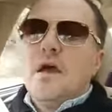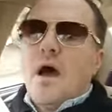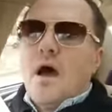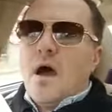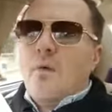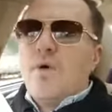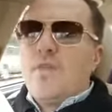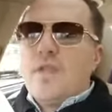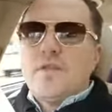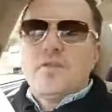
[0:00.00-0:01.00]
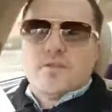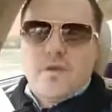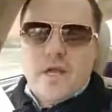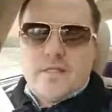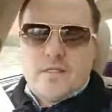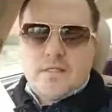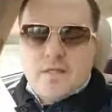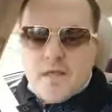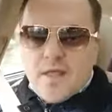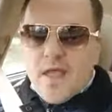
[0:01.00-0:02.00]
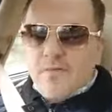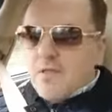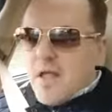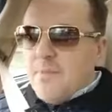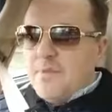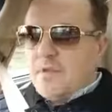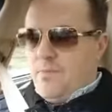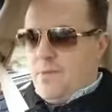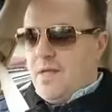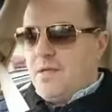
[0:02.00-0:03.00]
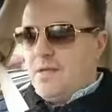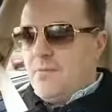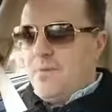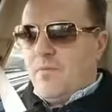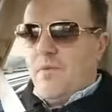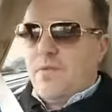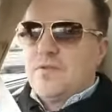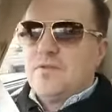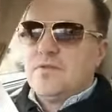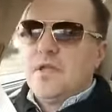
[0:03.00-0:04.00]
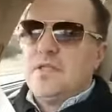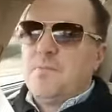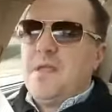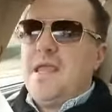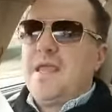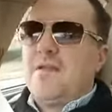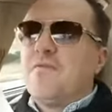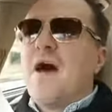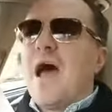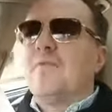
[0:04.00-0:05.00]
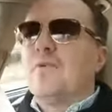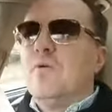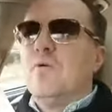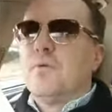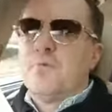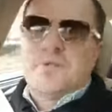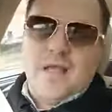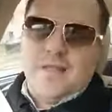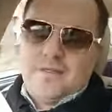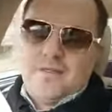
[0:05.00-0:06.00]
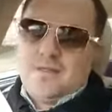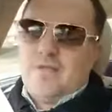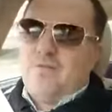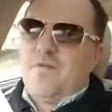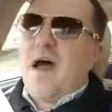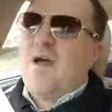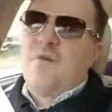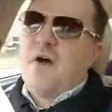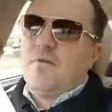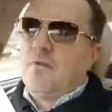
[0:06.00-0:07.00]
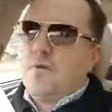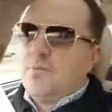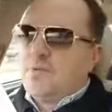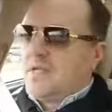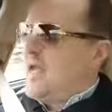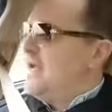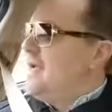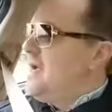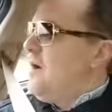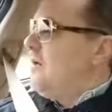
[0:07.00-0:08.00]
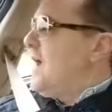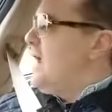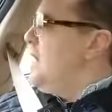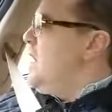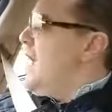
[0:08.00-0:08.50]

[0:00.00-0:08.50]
Um, with interest rates, now they have climbed a little bit, but with interest rates being at five and a quarter percent, let's just say they're five, five and a quarter percent, okay?